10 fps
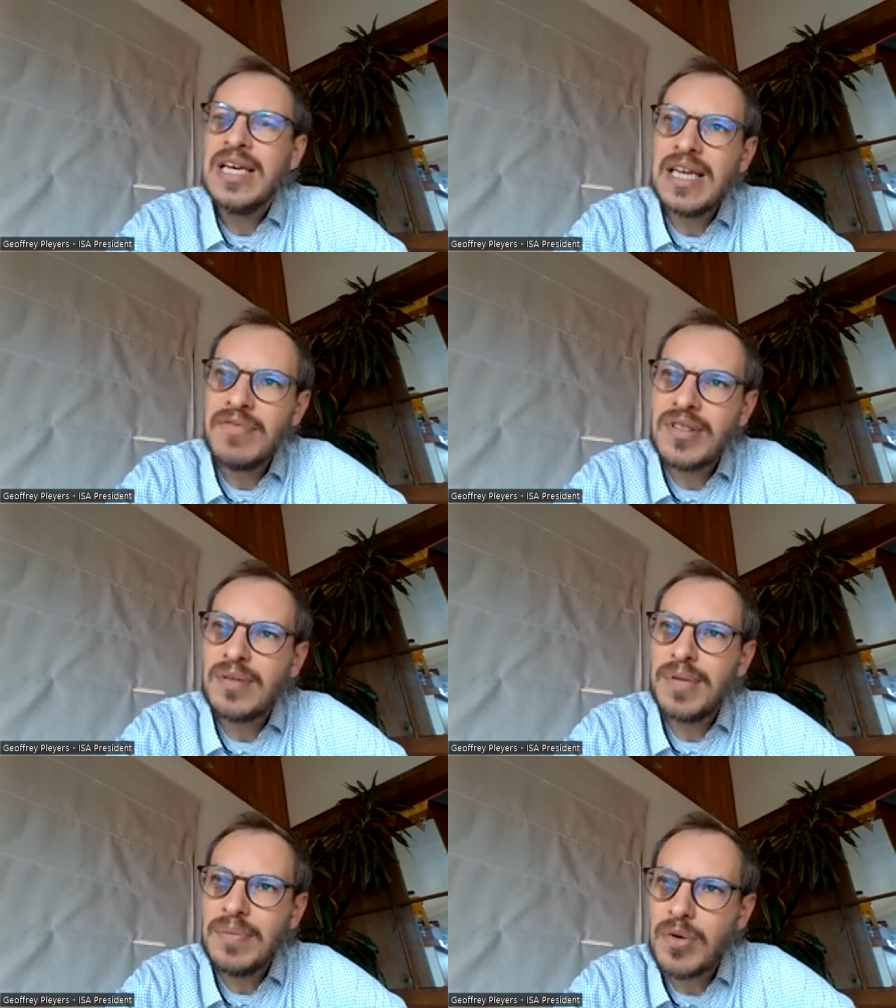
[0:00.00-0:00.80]
Even
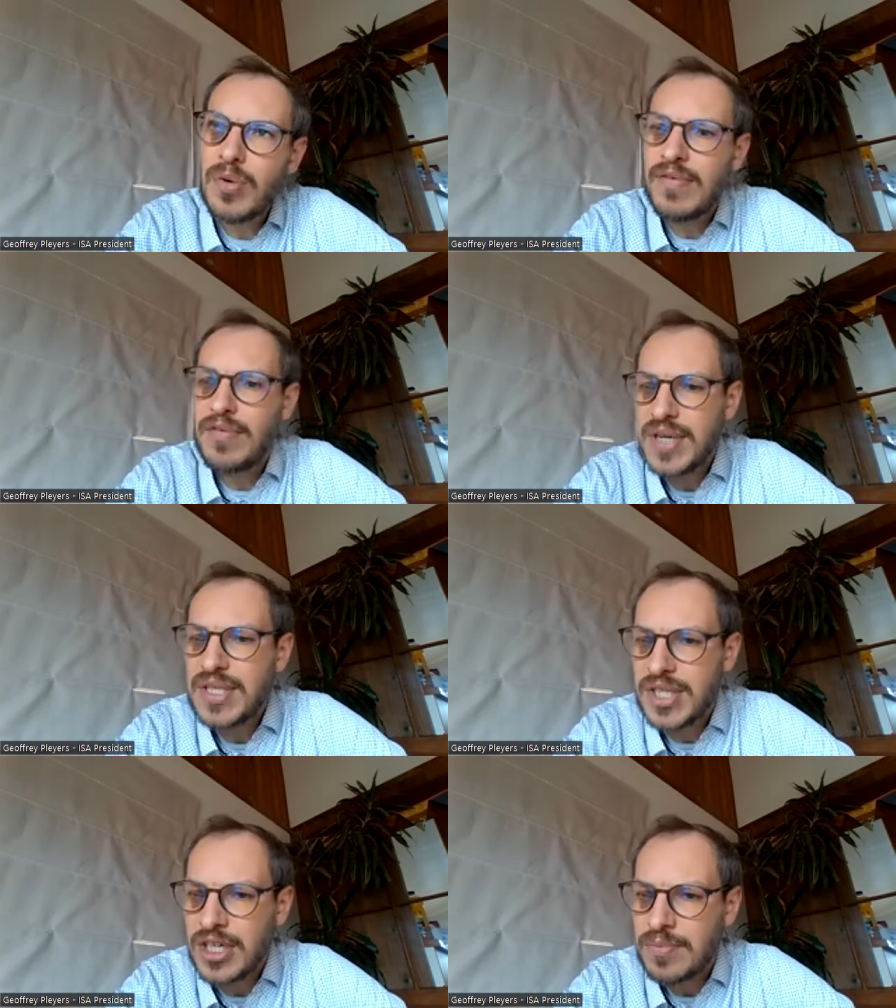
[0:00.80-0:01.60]
the people who have a
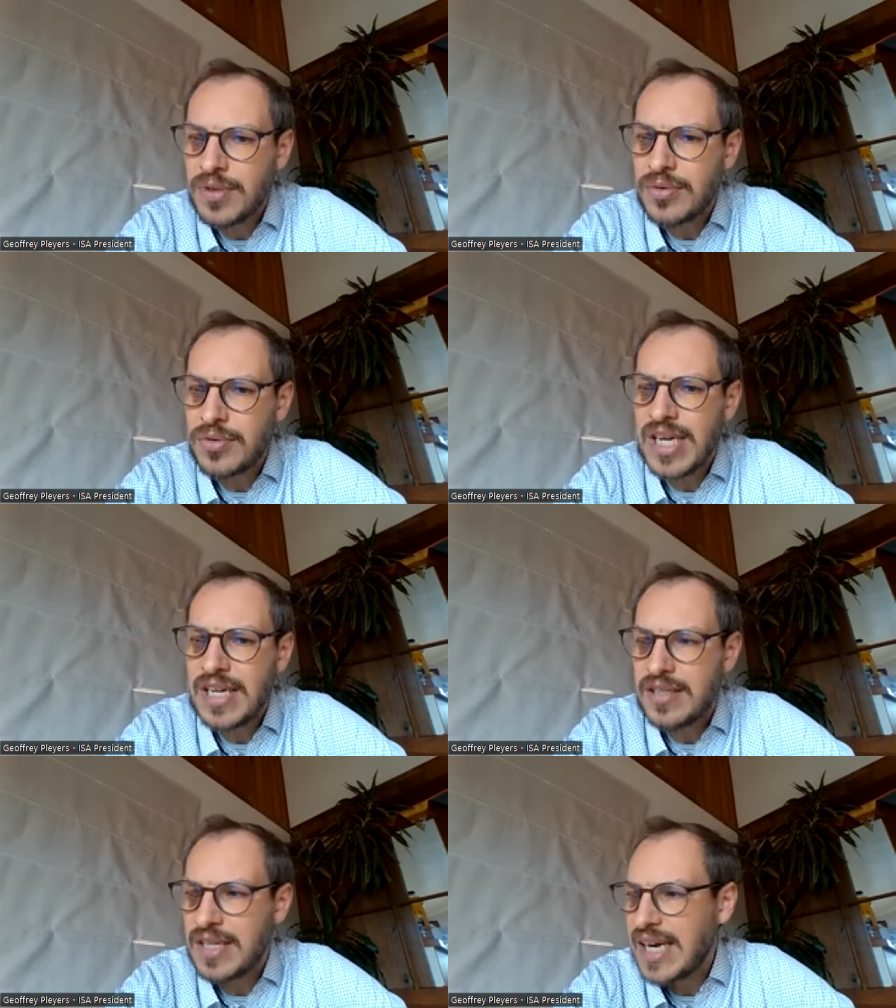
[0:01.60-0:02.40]
fixed job now
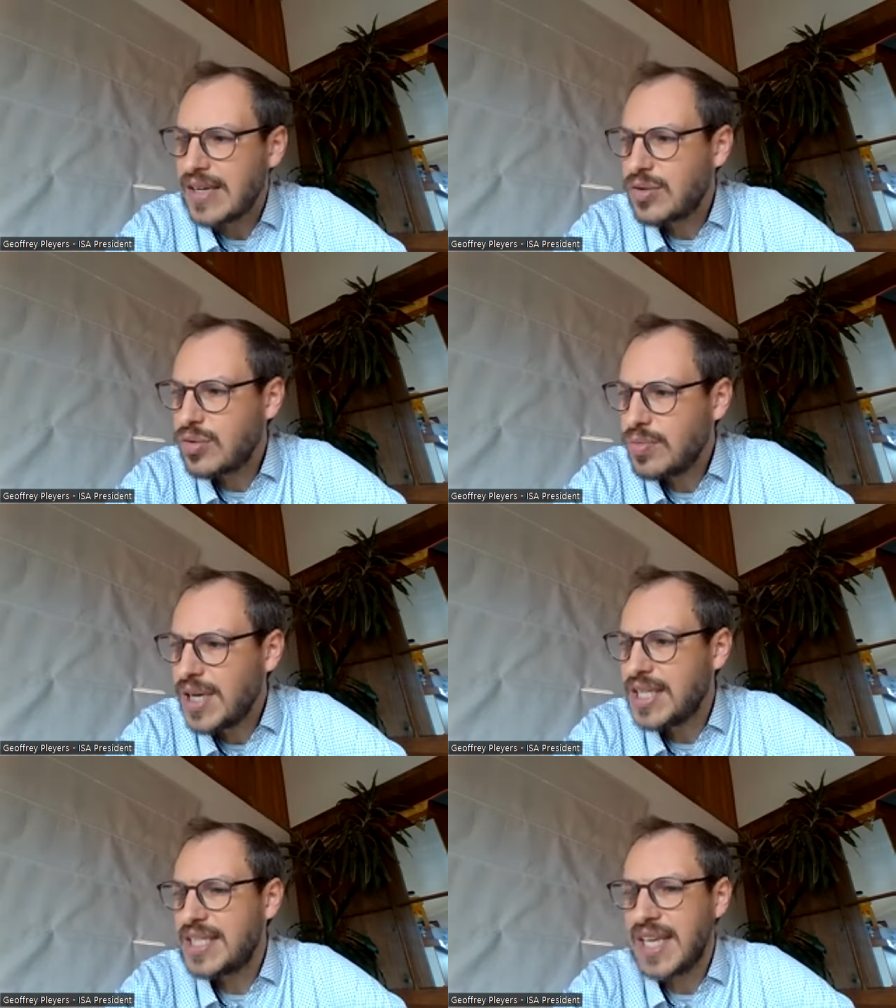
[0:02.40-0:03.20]
today, there are too
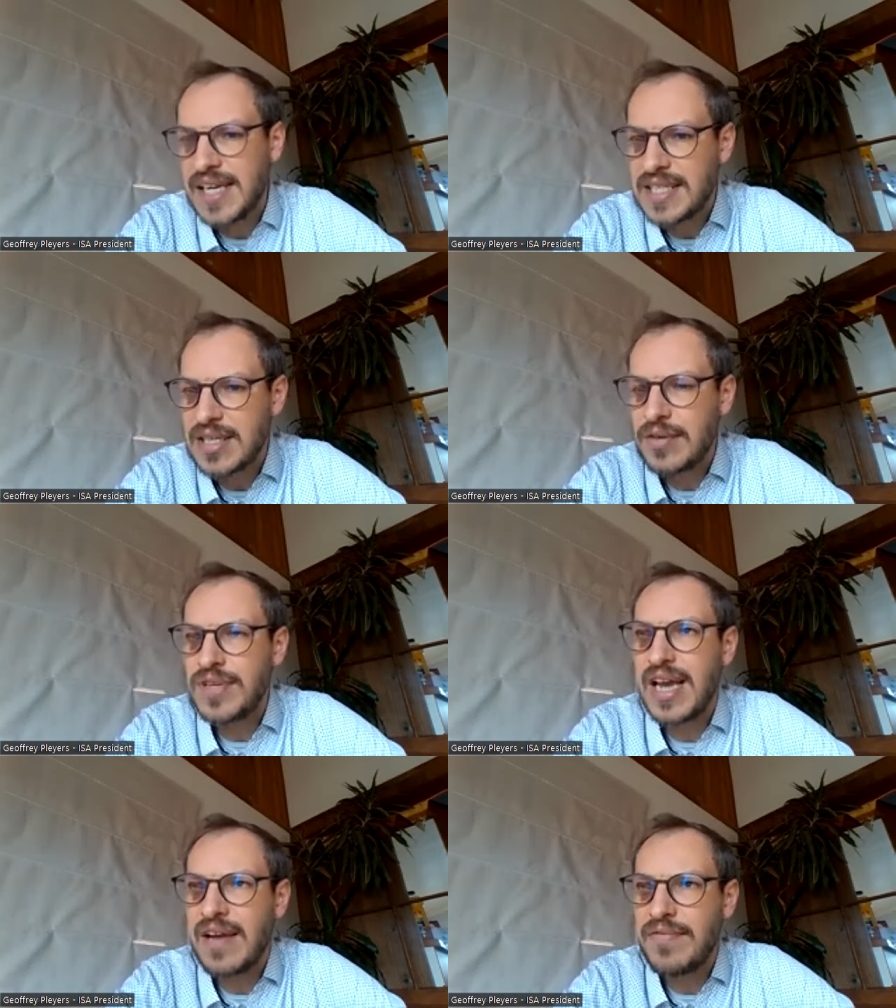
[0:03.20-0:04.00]
many standards of
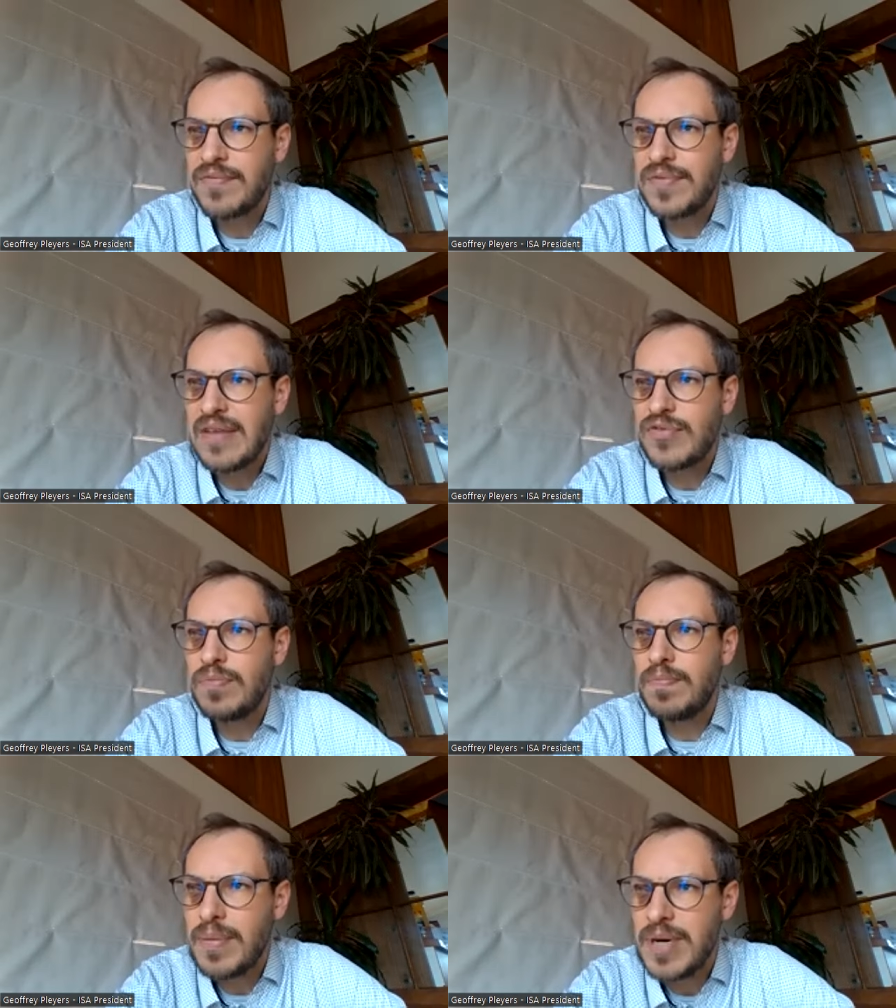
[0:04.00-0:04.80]
they have they have
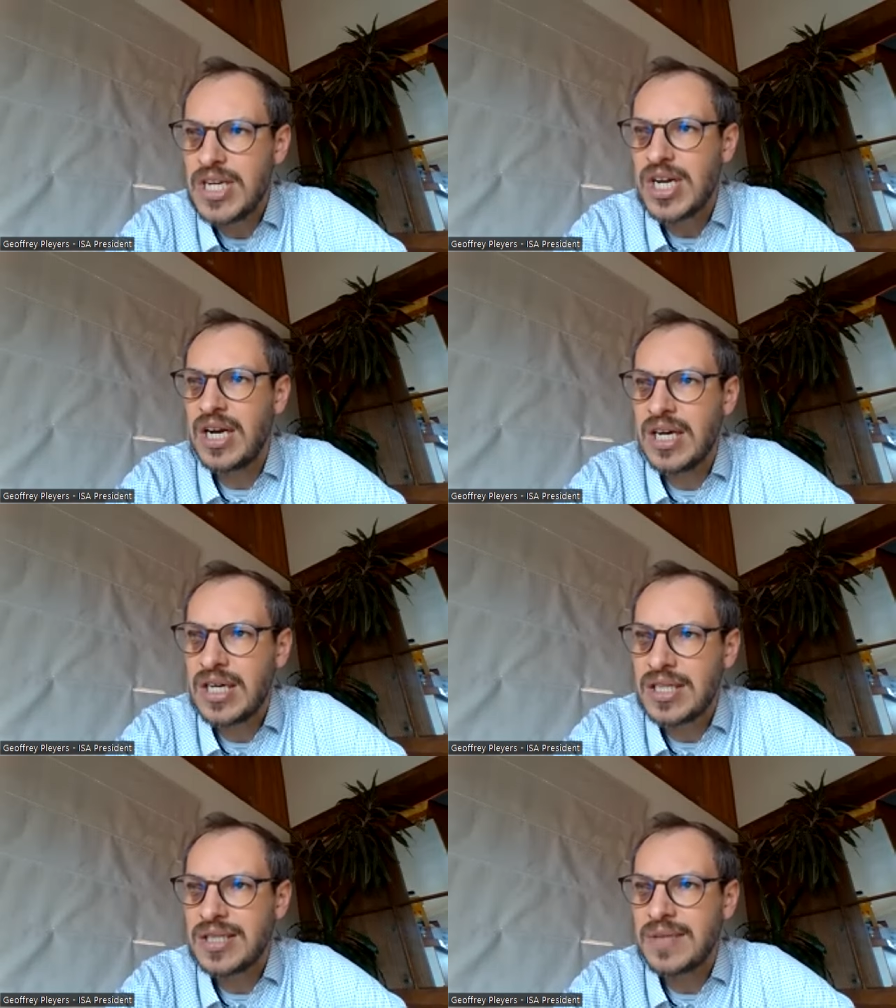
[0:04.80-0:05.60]
to publish a
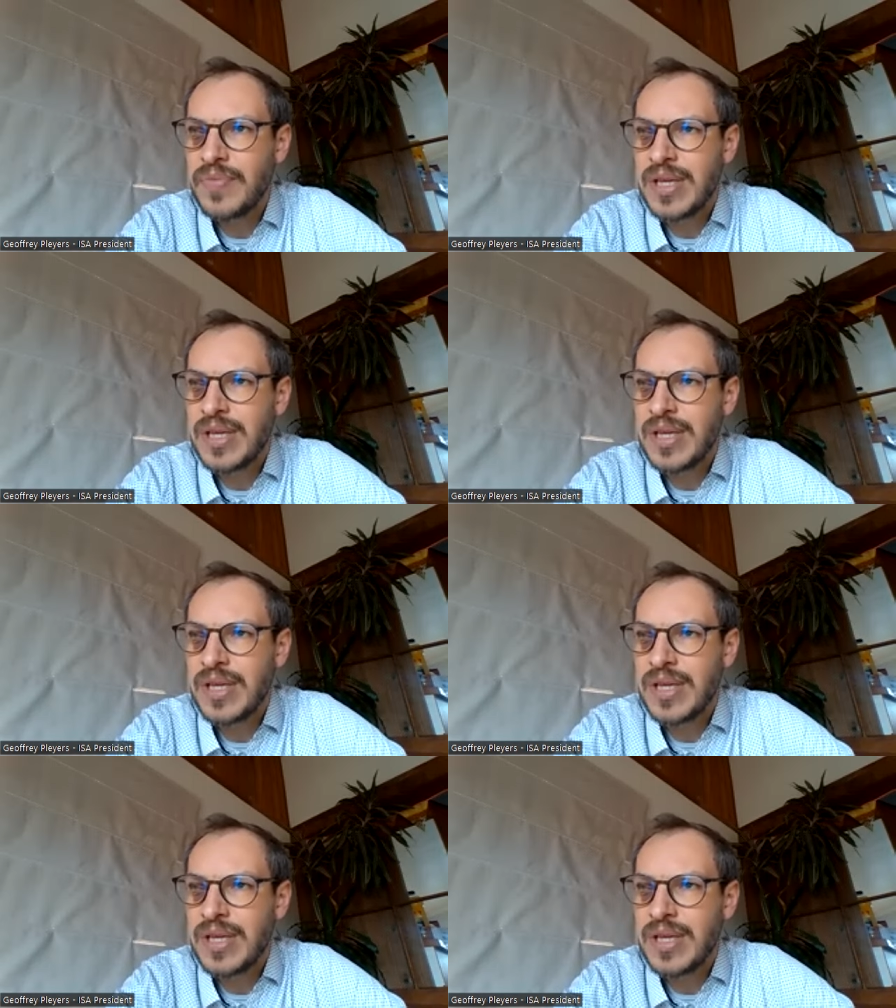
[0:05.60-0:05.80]
lot